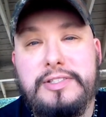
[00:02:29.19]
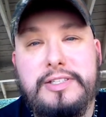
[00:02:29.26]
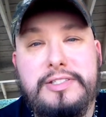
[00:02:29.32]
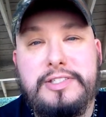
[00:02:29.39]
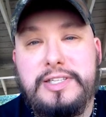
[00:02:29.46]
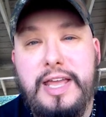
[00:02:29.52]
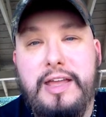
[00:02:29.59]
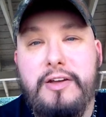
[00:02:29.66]

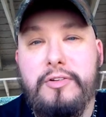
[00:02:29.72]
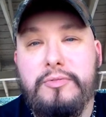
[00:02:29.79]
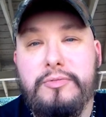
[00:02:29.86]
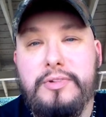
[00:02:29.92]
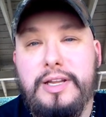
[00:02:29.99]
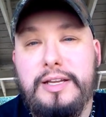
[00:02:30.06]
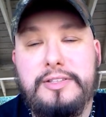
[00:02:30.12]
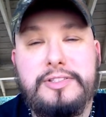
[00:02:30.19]
doesn't
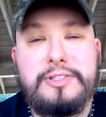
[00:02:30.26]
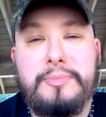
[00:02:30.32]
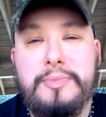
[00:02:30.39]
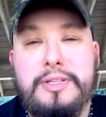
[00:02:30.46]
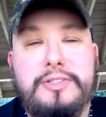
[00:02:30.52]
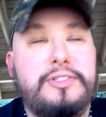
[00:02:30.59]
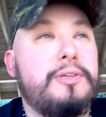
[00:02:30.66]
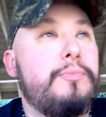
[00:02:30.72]
sound like
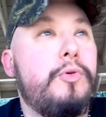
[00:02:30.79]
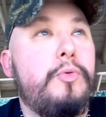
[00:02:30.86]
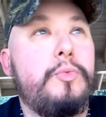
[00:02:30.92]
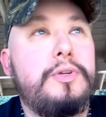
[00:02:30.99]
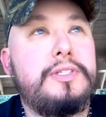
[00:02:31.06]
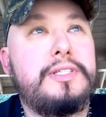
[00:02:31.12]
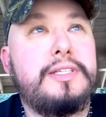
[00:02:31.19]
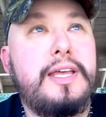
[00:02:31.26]
something
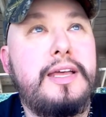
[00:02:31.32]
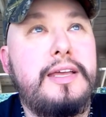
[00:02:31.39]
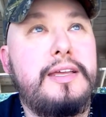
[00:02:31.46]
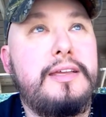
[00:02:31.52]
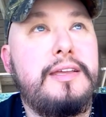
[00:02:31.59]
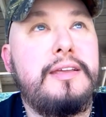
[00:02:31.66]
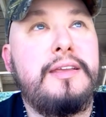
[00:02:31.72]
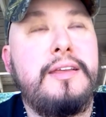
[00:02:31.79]
someone would
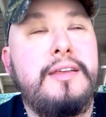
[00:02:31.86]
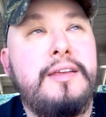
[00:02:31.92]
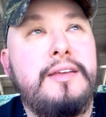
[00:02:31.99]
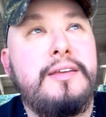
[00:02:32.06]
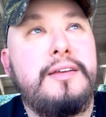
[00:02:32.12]
say.